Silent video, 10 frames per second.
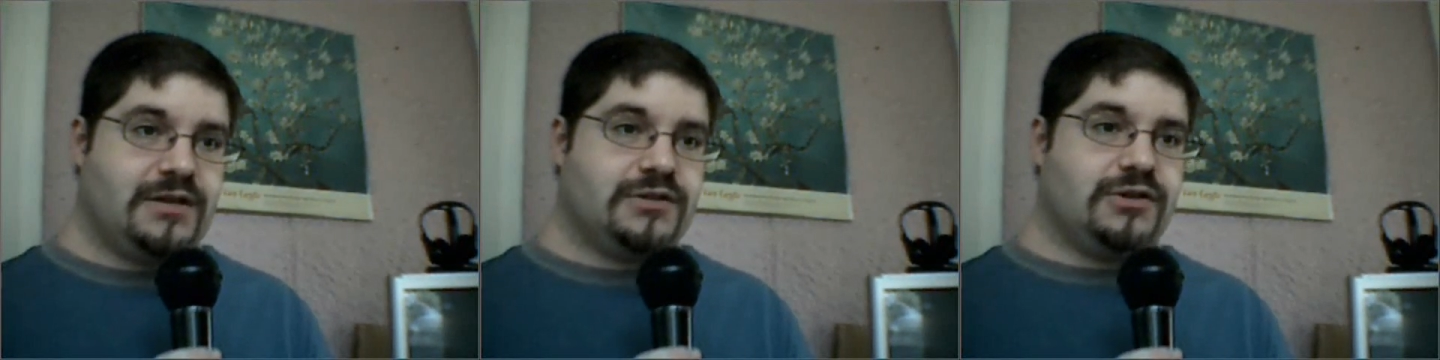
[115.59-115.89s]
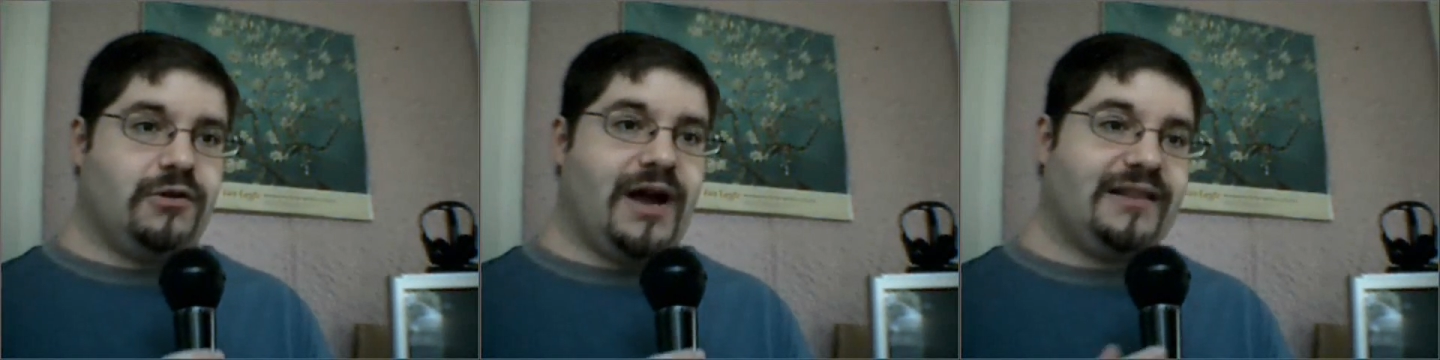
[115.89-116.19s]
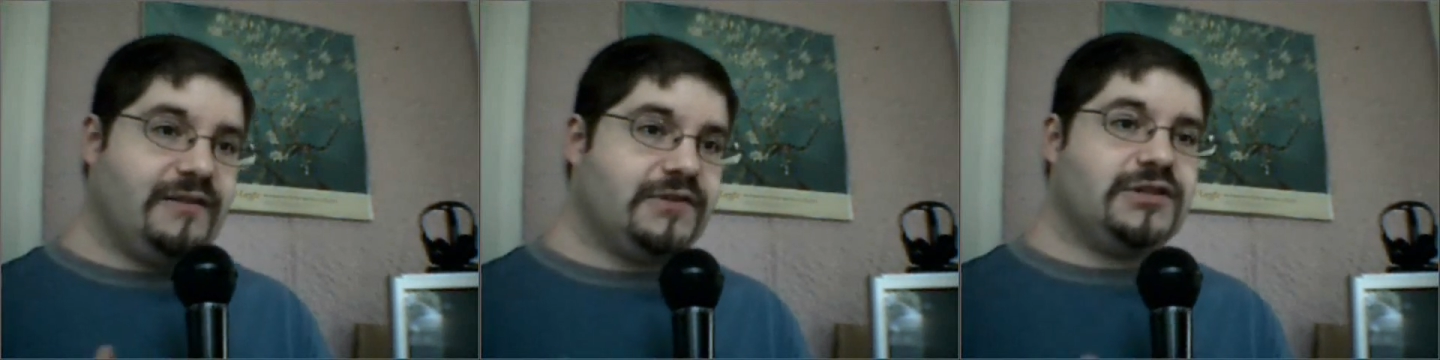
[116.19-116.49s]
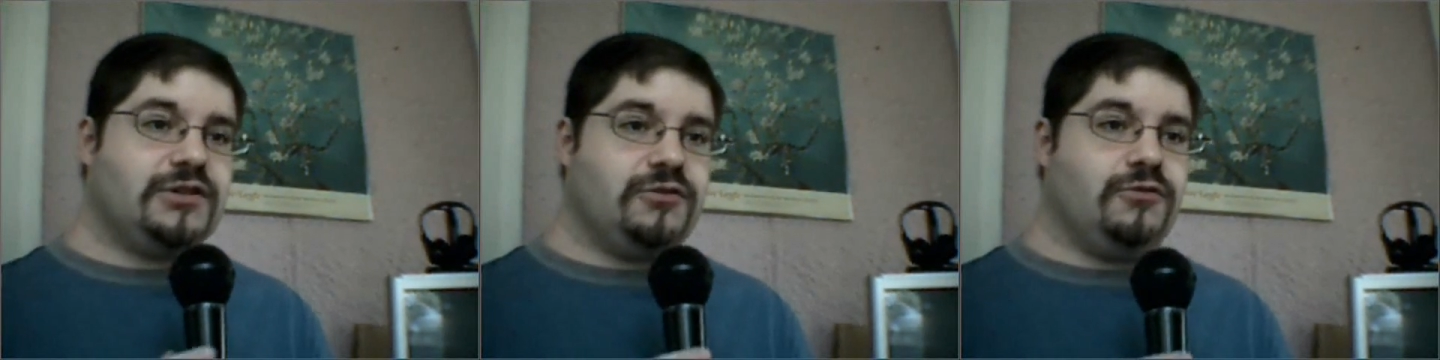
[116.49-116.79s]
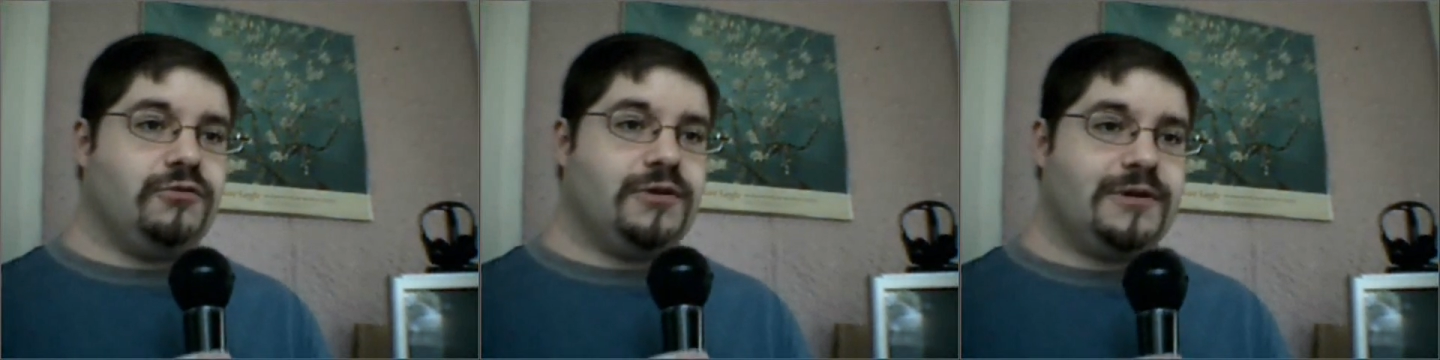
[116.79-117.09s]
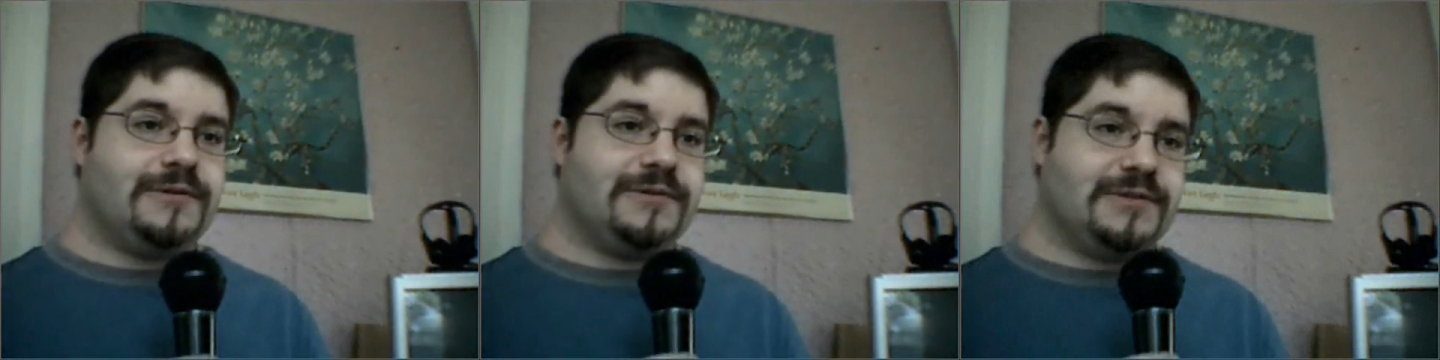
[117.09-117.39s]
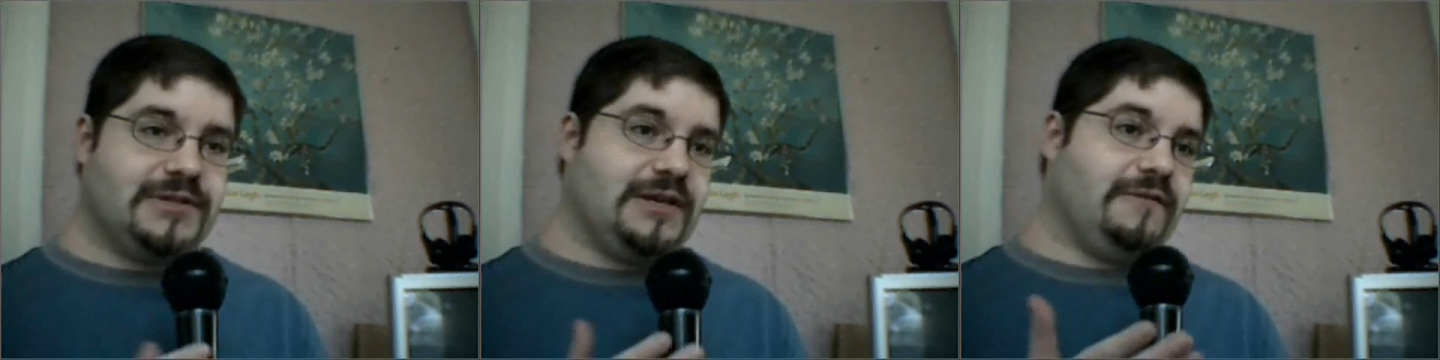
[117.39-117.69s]
So I leave it to you,
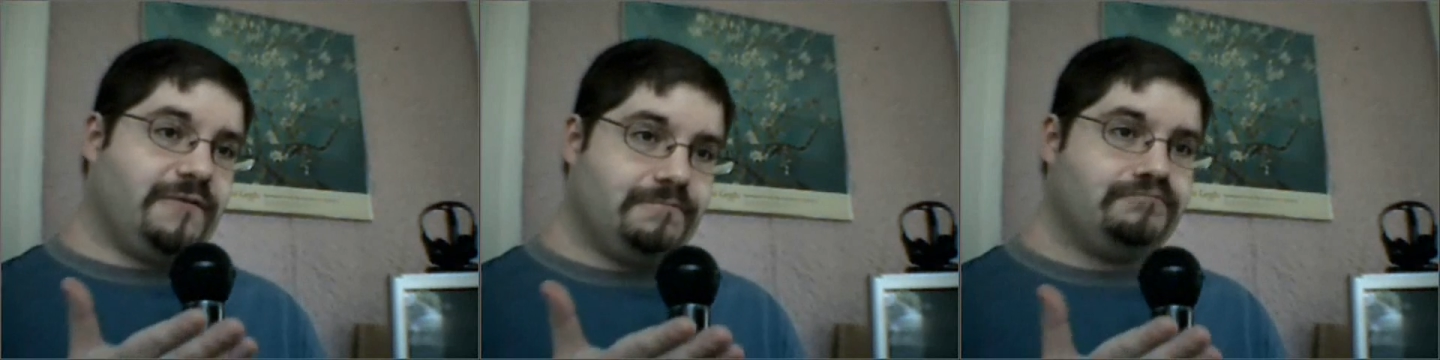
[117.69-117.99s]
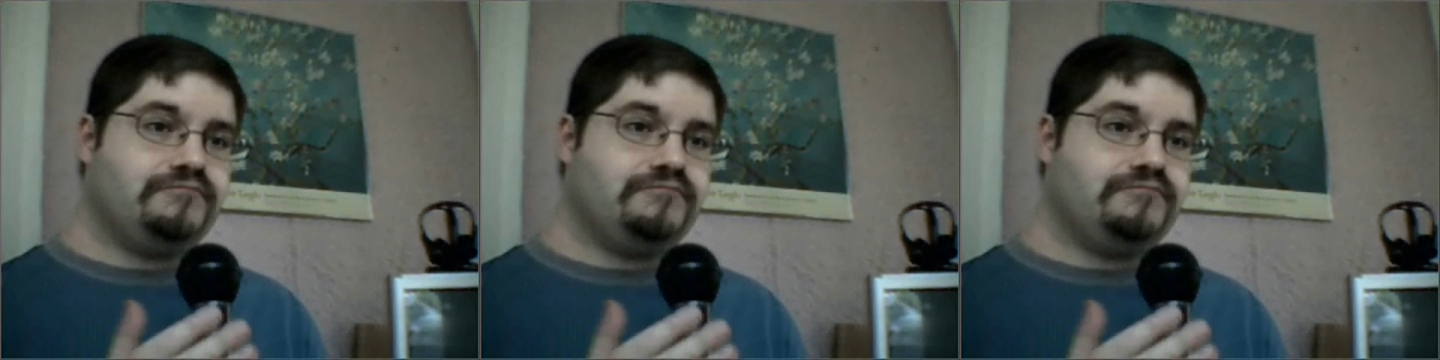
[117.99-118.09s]
Steve,